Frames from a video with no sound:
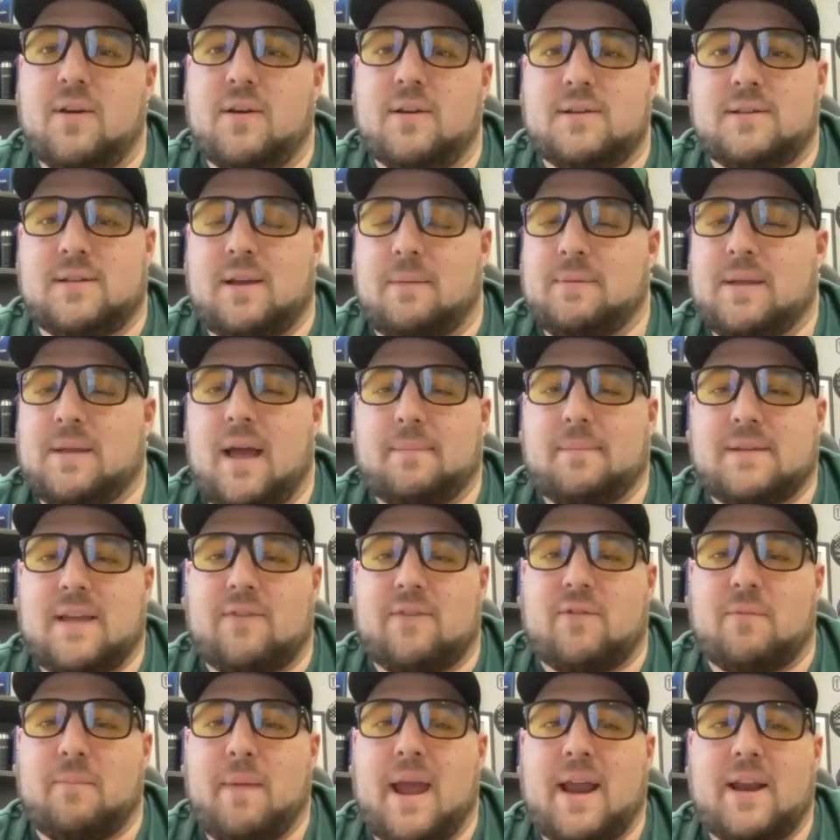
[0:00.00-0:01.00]
sometimes
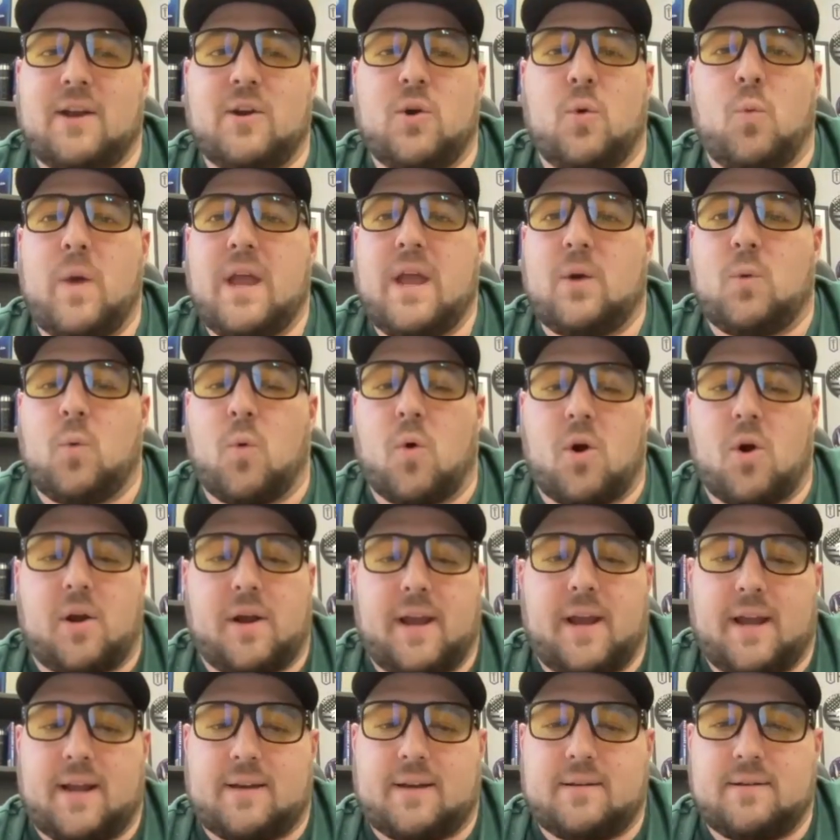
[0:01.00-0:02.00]
ever made in a week
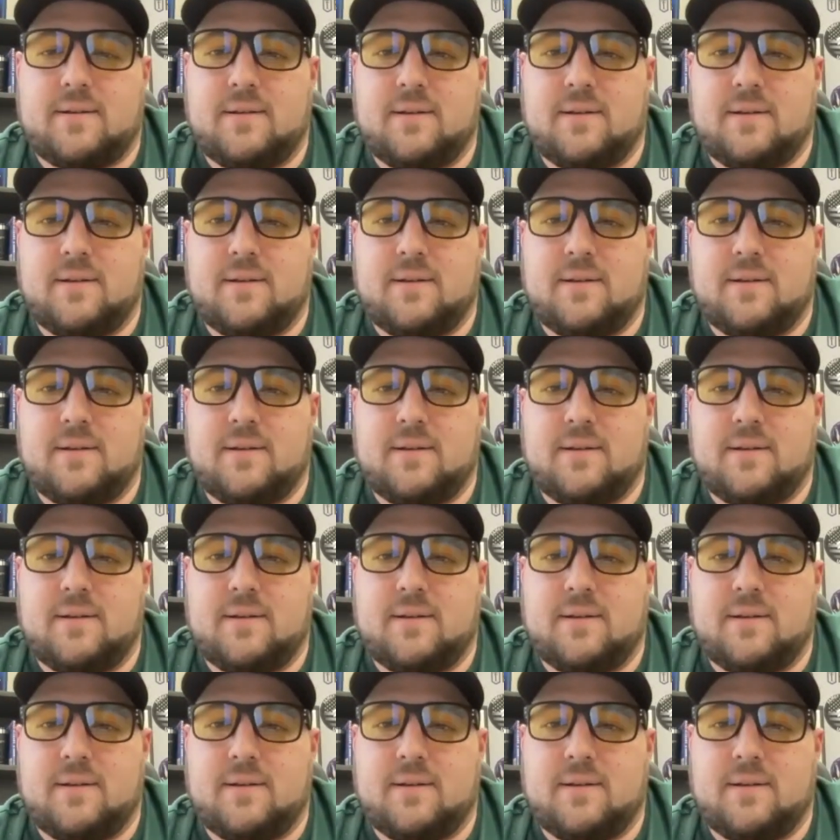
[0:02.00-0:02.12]
working.